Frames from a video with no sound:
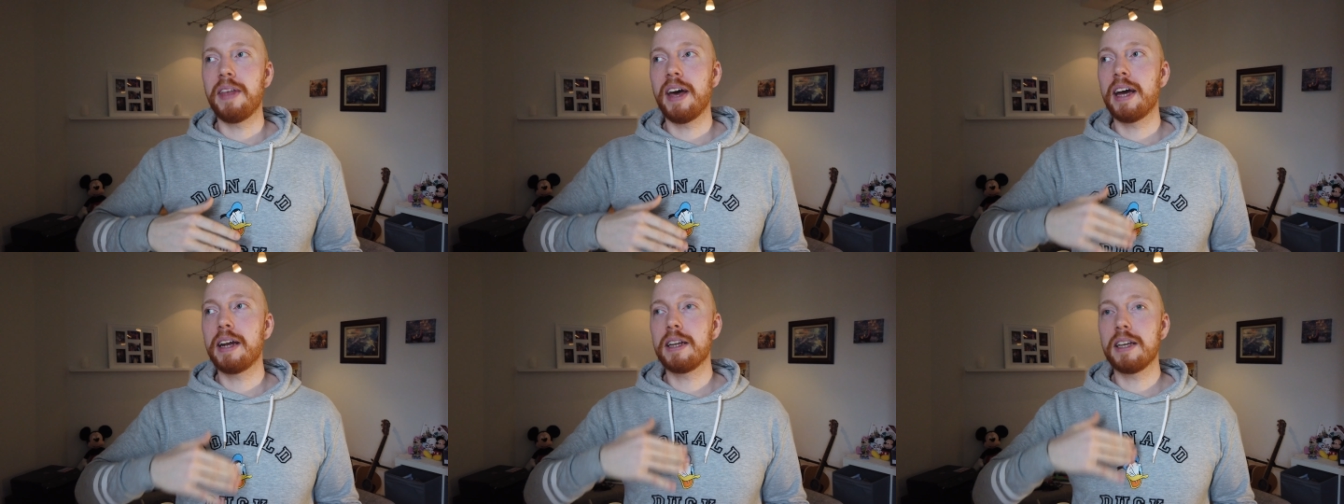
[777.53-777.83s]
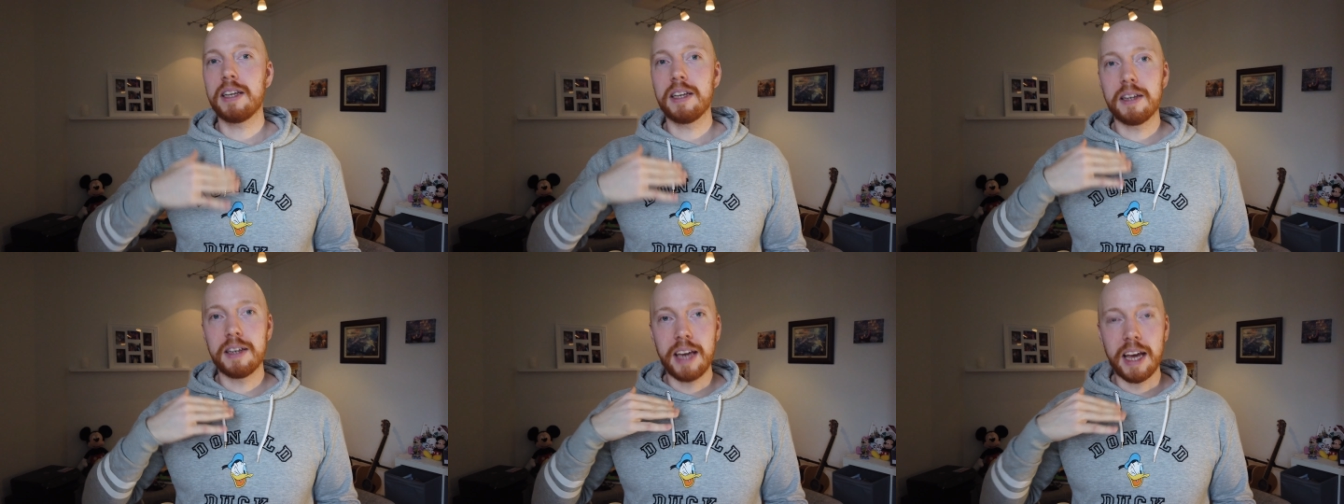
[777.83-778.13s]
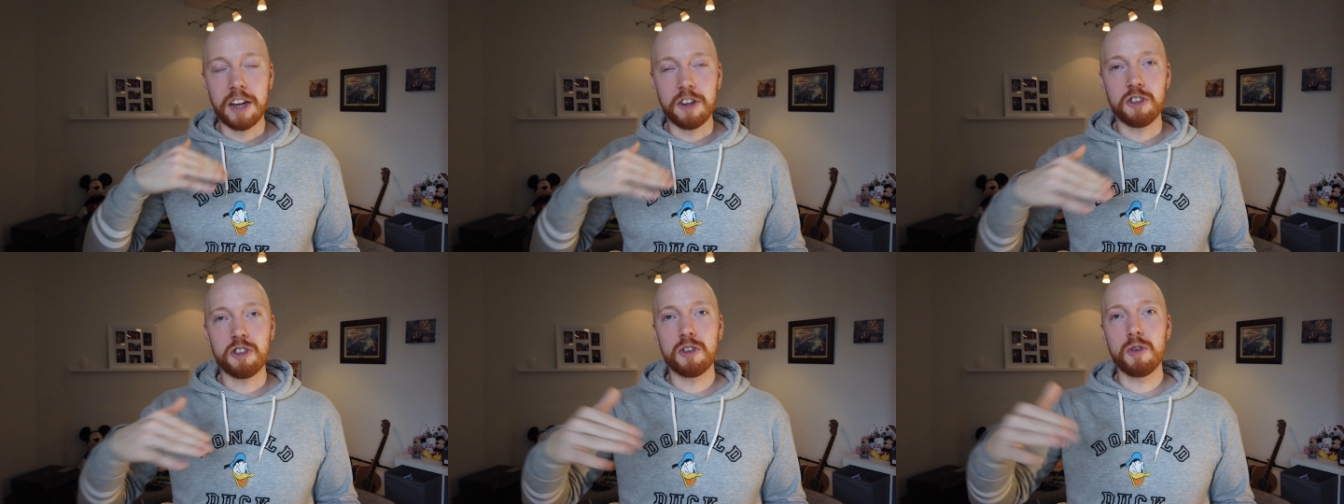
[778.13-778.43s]
and then
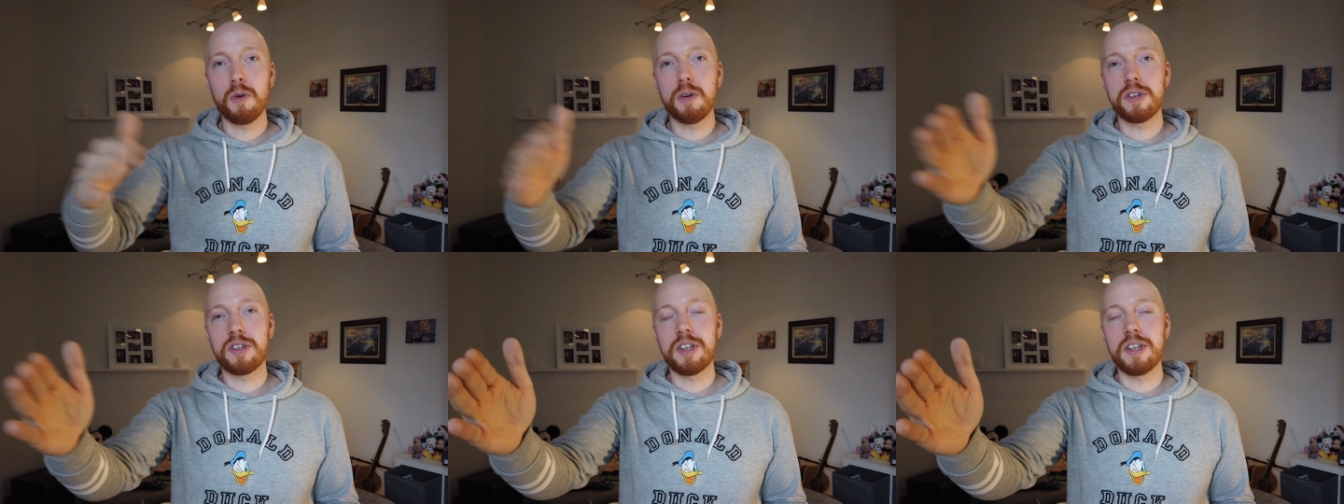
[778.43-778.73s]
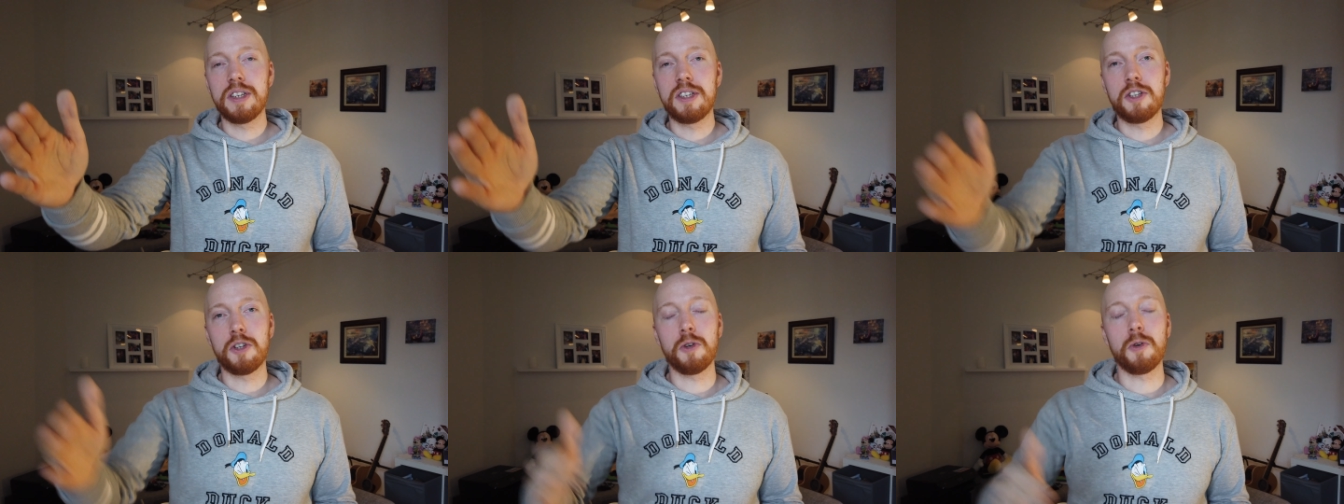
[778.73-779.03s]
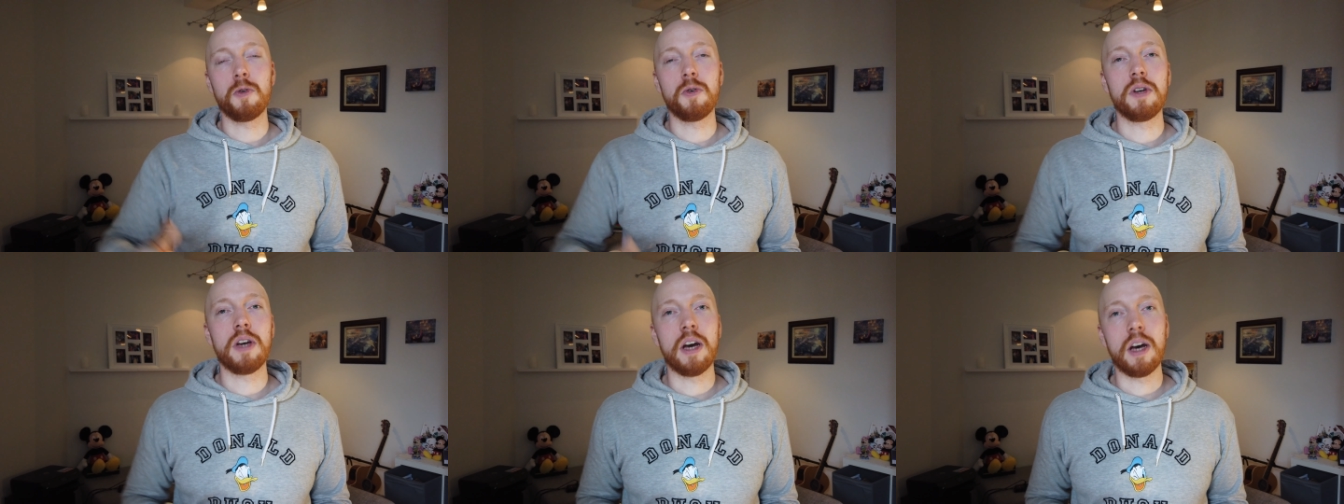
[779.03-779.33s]
get
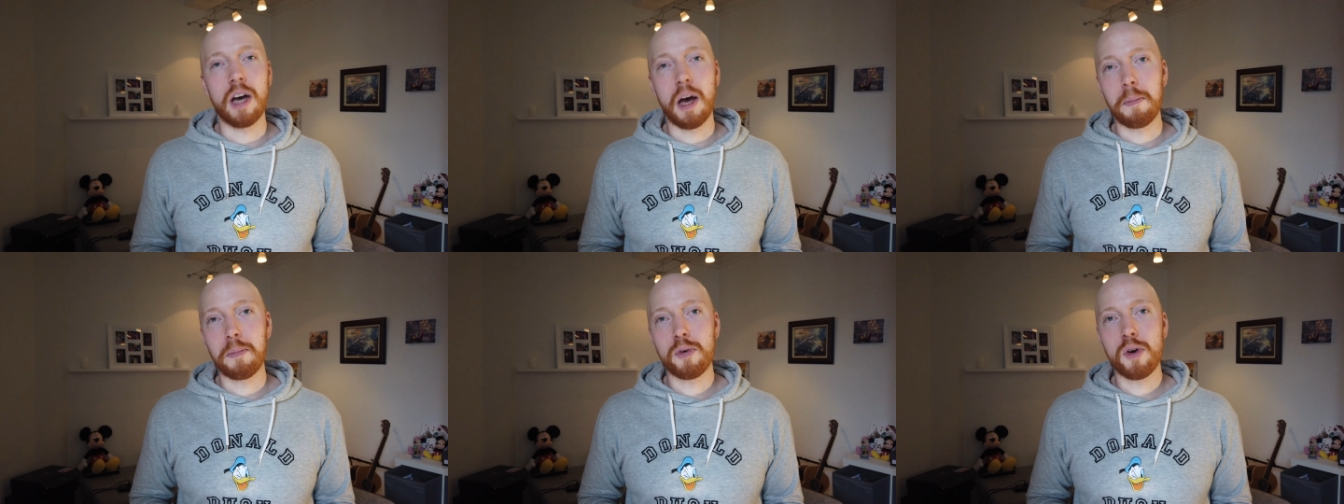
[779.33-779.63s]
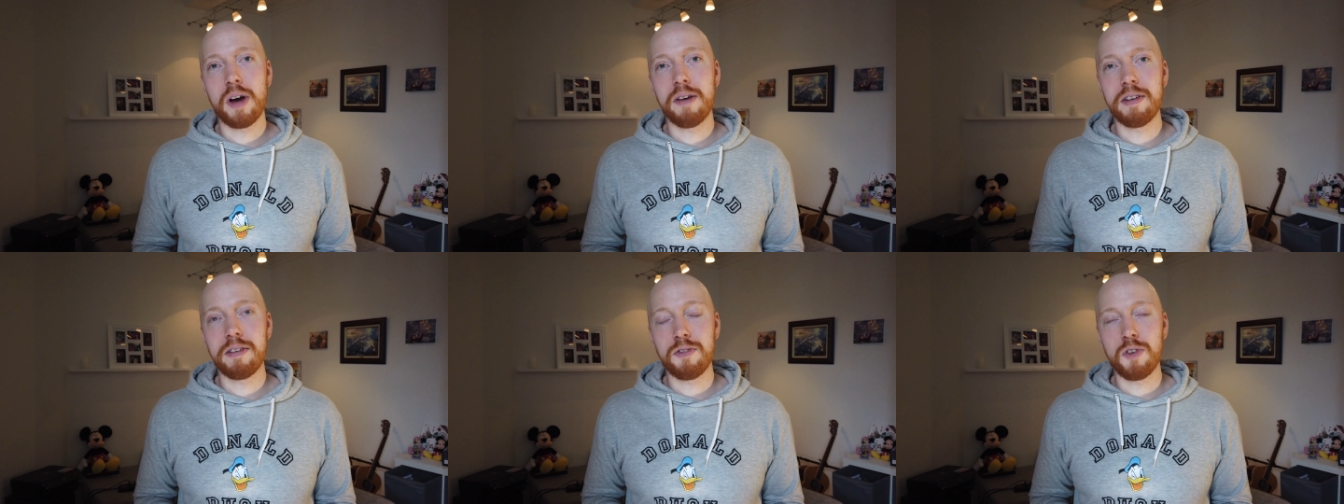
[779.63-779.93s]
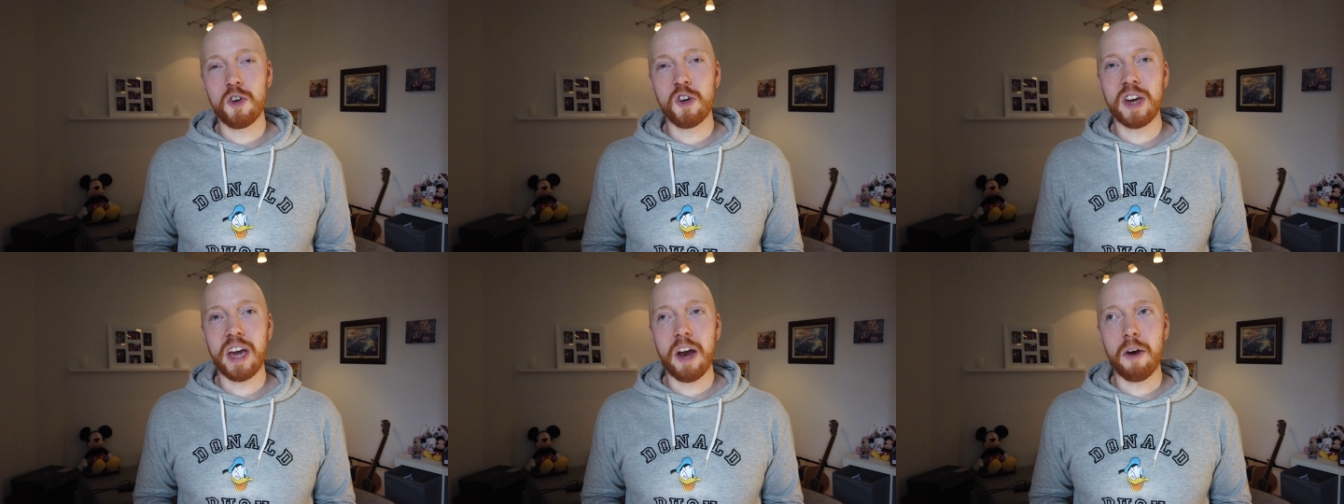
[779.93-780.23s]
escorted to a
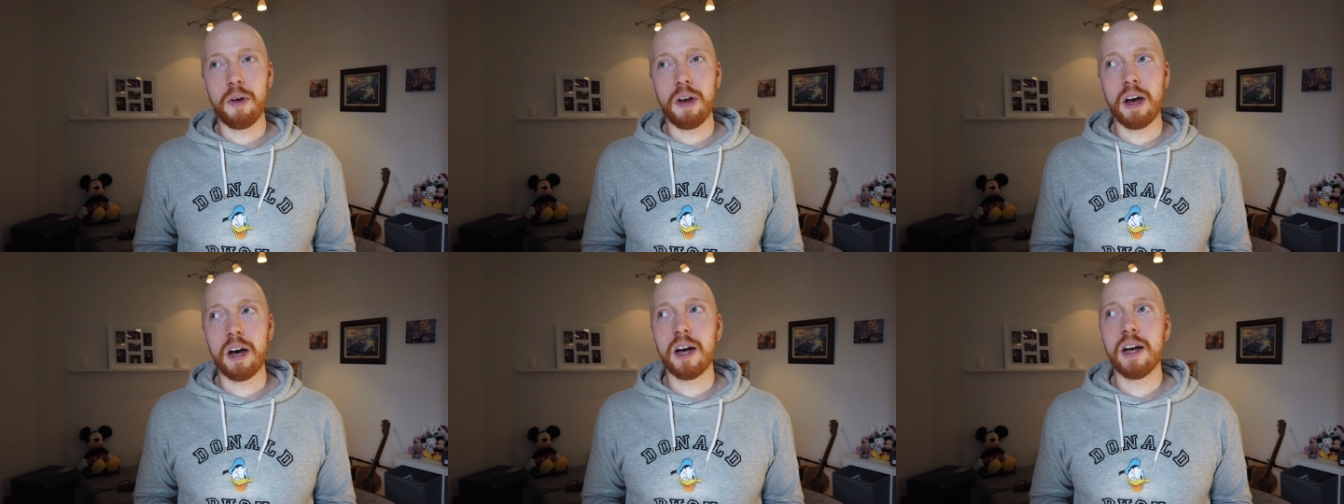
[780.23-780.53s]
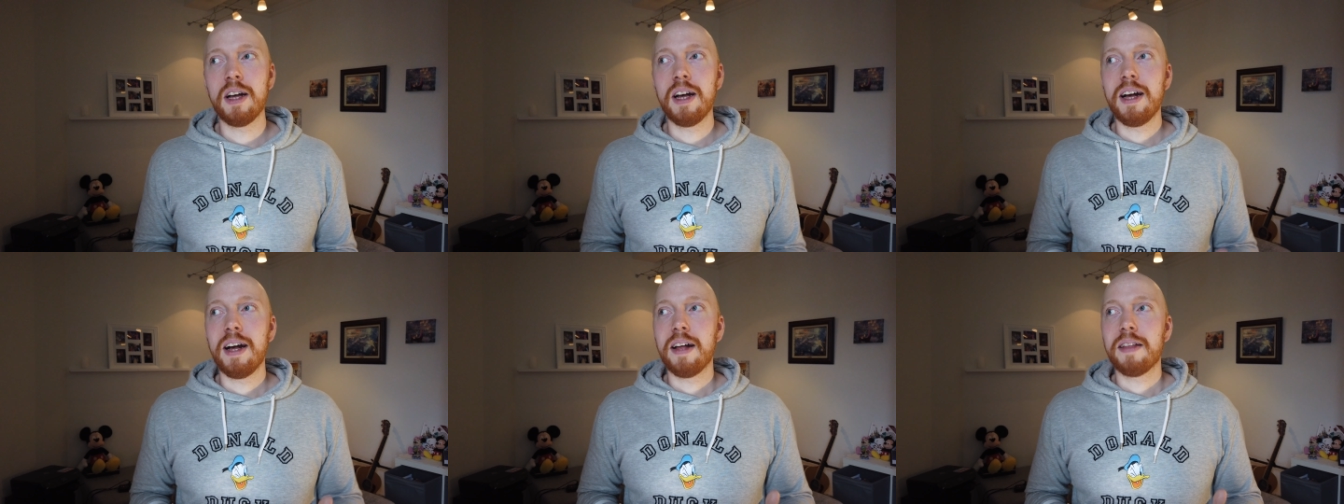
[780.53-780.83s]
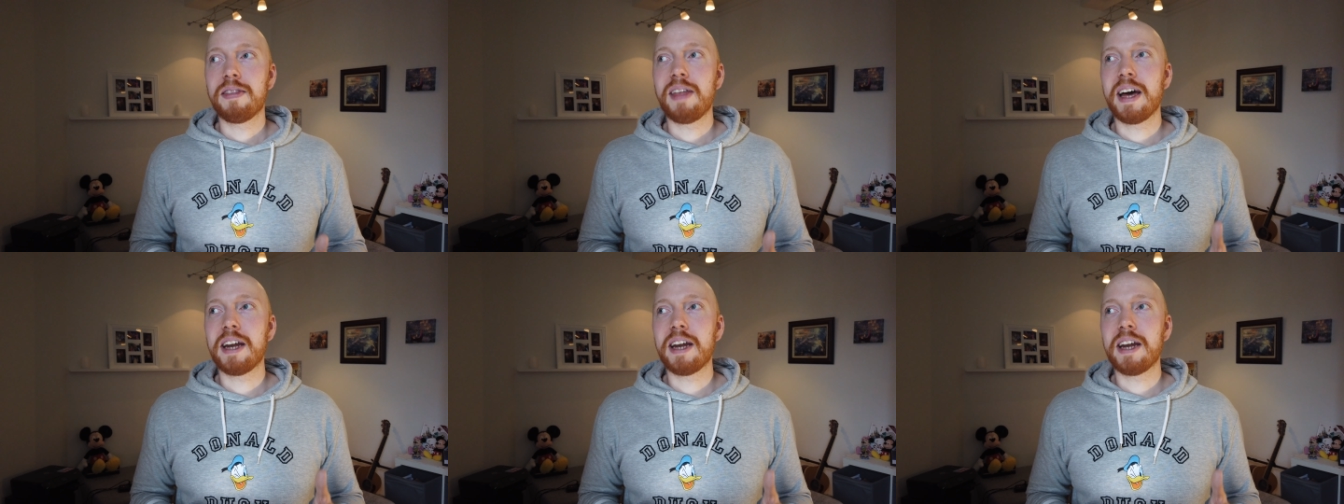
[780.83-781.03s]
private viewing area,